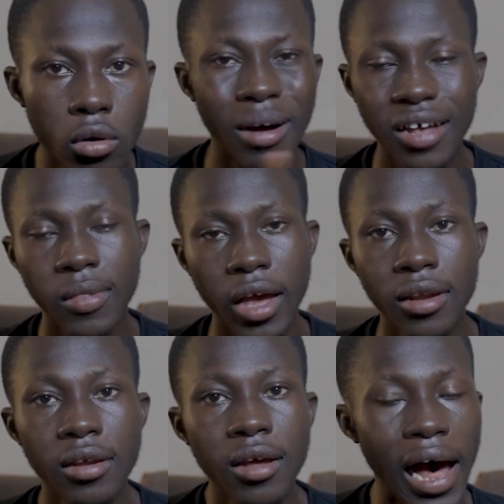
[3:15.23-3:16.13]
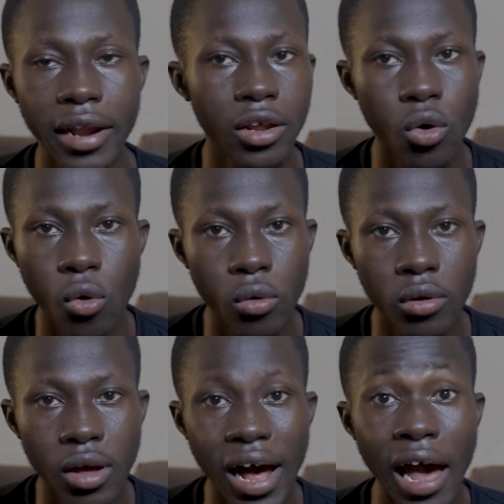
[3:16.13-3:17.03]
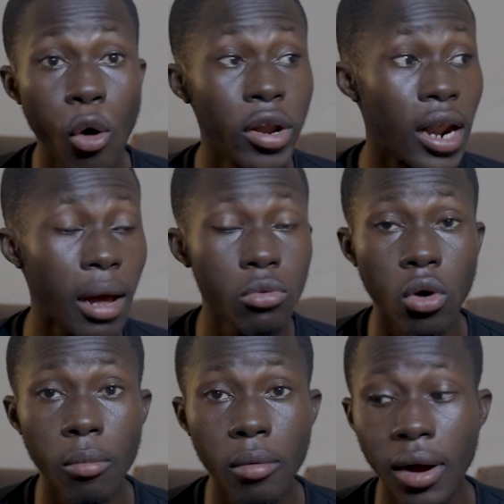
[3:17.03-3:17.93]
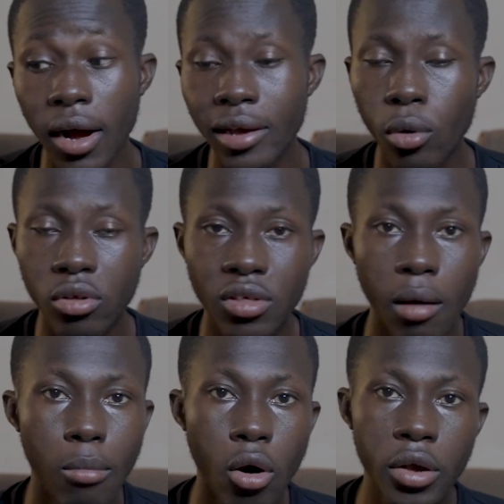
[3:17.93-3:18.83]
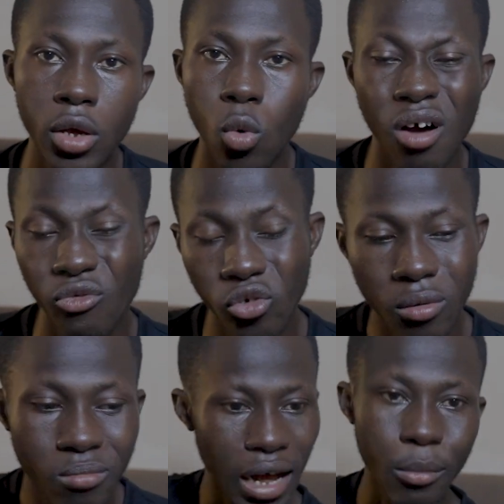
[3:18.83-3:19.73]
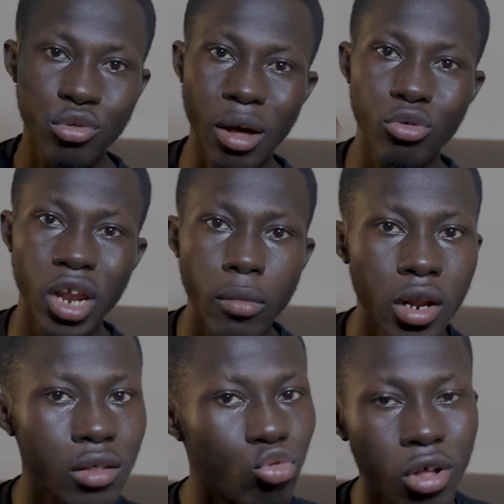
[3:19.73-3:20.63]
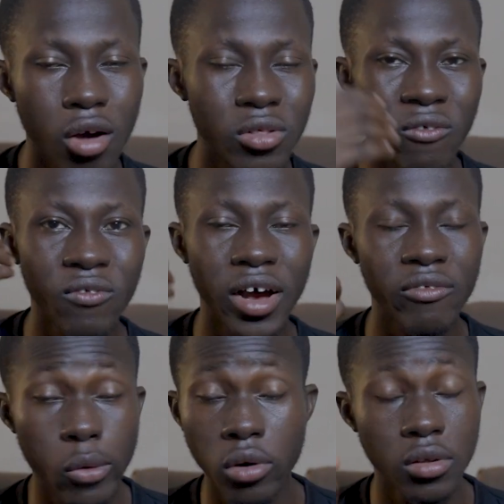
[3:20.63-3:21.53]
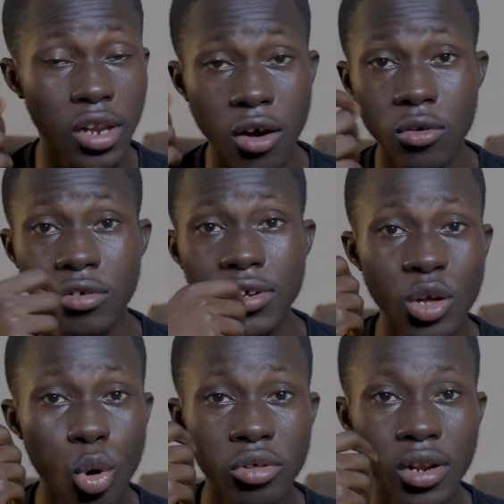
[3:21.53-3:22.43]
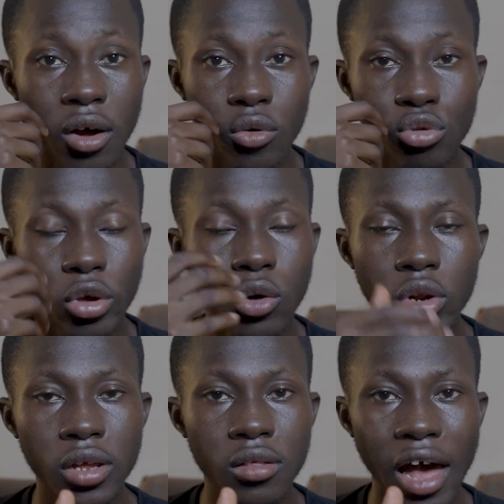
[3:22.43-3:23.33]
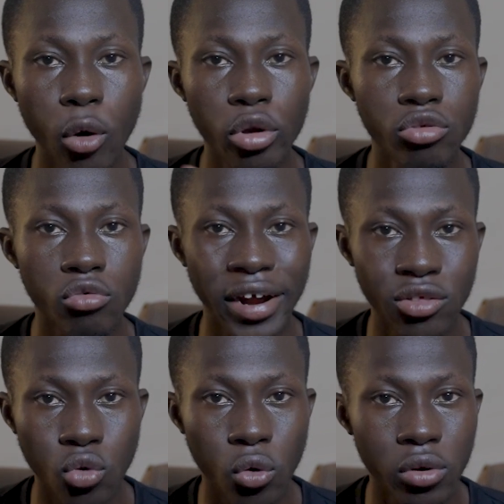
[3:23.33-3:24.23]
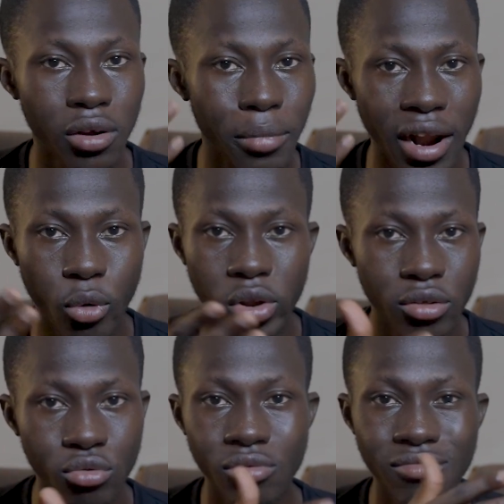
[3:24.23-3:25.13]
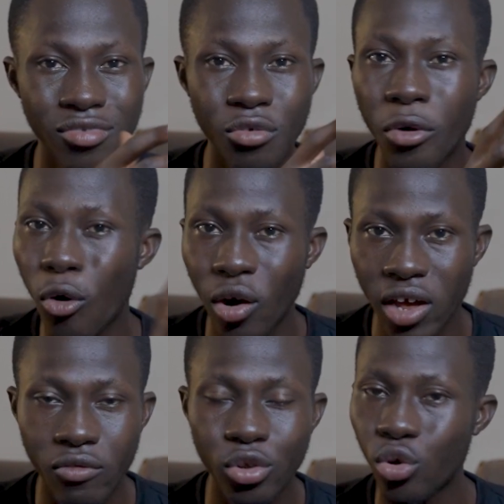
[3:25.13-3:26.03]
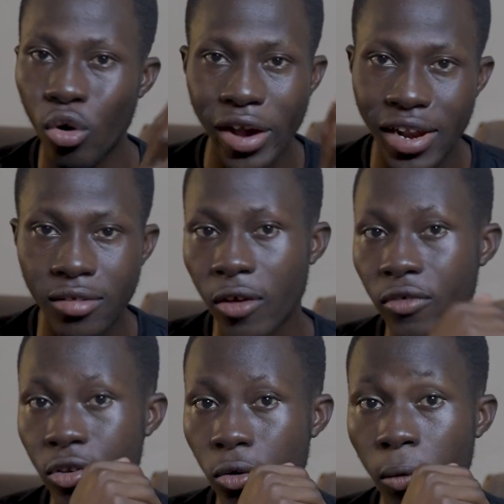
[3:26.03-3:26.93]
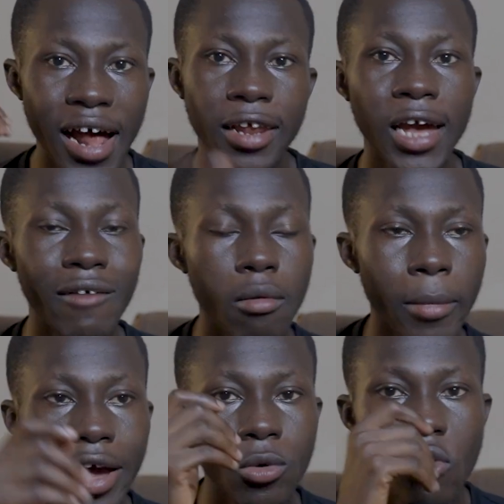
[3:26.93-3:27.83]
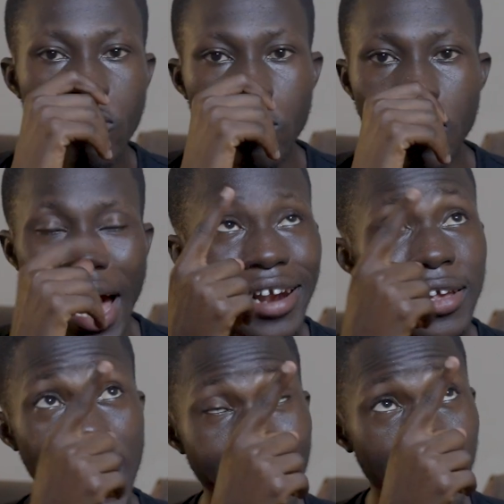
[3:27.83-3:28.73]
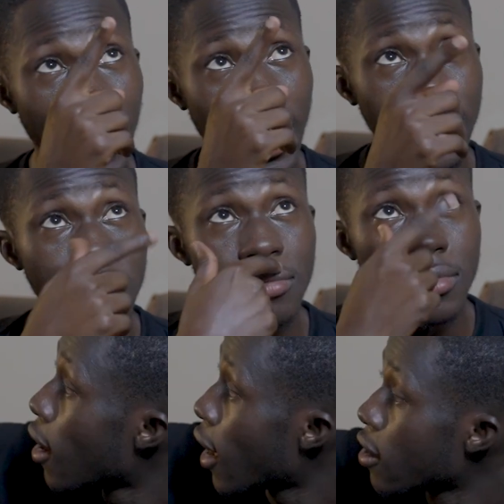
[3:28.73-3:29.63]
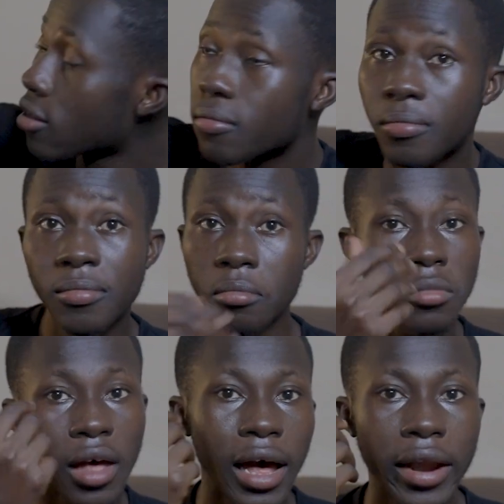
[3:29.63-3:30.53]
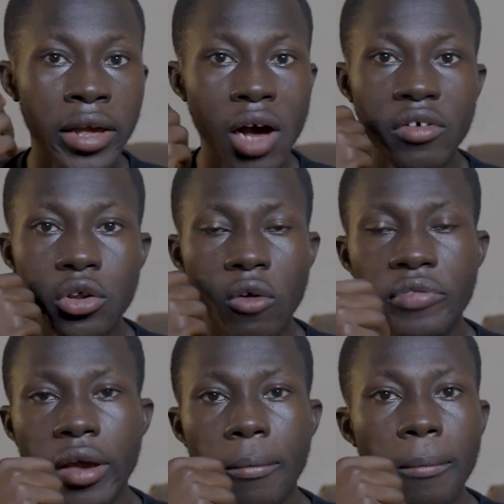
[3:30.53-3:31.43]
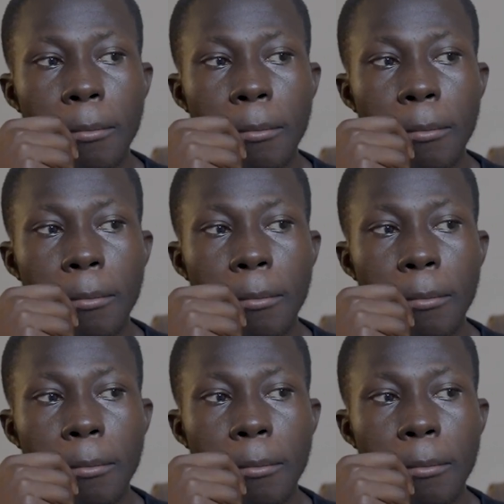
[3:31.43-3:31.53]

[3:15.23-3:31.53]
Back then, I didn't own, I owned a laptop, but it was a bulky one from, I'm, I'm sure they made it in 2005. It wasn't that good, it wasn't that good. So it couldn't, I couldn't to write code, but I couldn't to record a video or edit a video. I didn't have a microphone, I didn't have a light, light. I didn't have any of them.